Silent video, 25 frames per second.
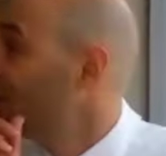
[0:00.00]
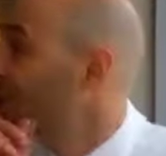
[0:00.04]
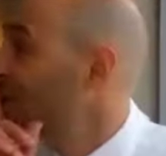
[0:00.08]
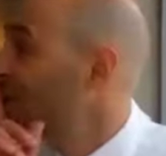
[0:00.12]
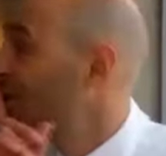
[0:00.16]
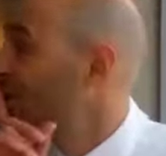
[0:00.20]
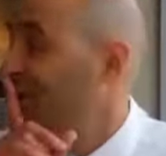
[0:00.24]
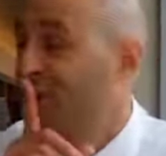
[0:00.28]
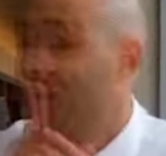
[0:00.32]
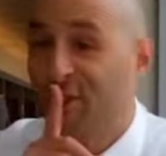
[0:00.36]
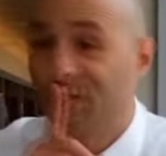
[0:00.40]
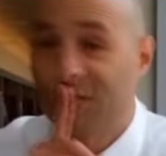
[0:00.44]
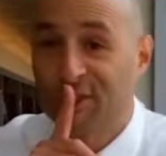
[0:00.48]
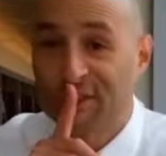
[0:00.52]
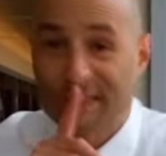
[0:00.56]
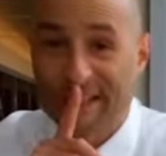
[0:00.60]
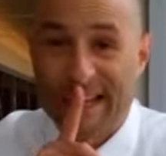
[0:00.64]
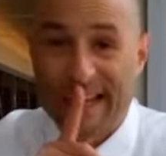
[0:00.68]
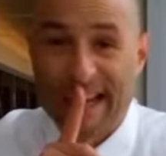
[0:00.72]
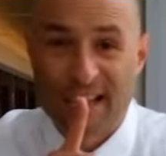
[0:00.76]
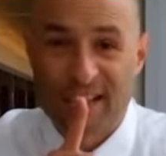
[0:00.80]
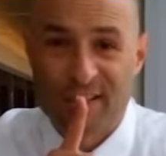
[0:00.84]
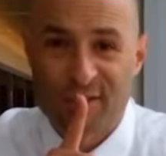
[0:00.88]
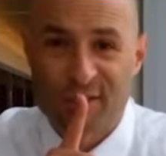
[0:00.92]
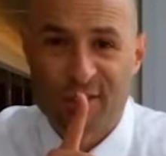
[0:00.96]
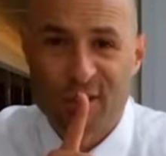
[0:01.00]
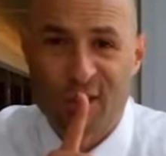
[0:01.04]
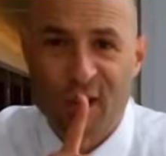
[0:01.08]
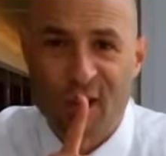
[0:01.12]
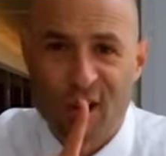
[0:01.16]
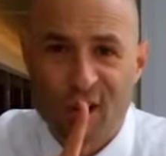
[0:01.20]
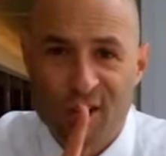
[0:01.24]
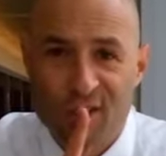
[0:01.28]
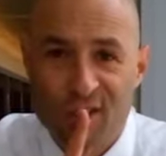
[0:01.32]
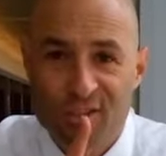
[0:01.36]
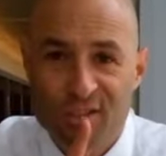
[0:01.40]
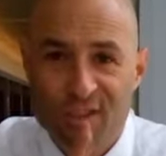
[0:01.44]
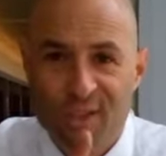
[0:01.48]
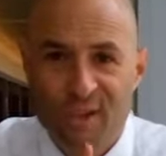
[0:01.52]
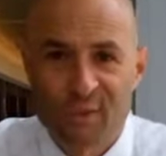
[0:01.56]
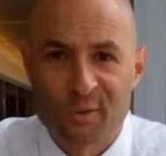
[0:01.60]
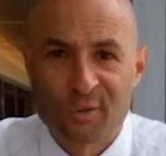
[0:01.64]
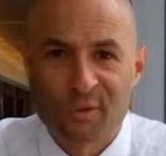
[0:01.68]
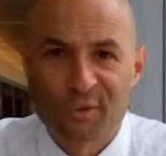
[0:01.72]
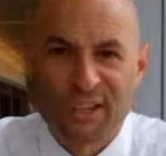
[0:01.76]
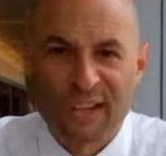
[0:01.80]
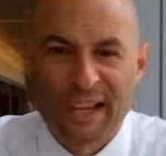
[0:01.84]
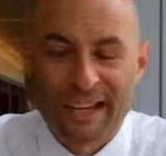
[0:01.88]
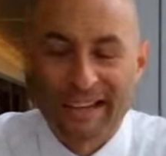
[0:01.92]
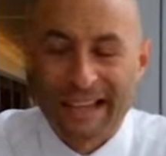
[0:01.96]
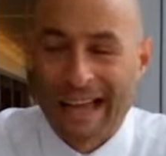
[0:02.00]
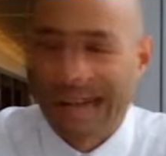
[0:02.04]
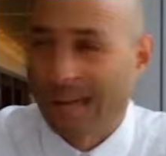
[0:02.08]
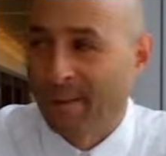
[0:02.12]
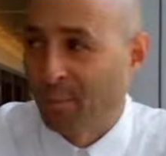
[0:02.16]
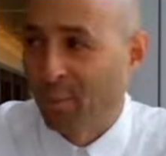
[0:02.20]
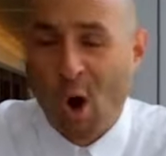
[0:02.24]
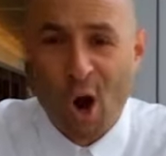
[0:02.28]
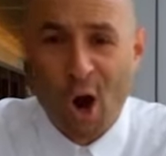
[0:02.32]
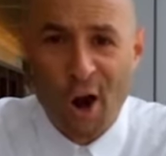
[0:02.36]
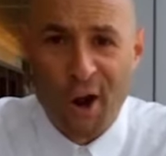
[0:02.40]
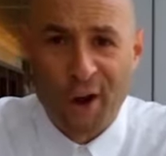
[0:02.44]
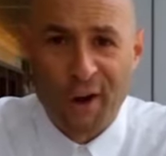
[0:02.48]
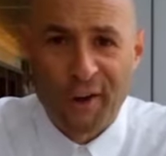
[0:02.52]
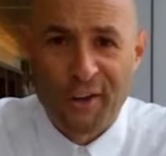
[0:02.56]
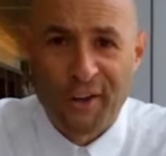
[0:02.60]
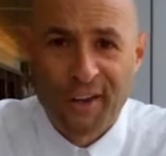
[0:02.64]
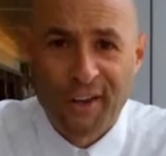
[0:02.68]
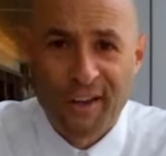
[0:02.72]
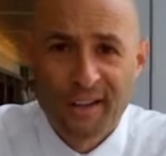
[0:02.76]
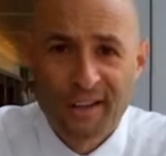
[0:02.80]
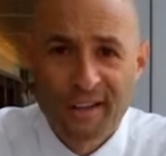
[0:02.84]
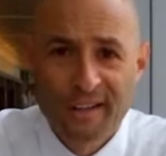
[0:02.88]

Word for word: Shh, cancer, don't say that word.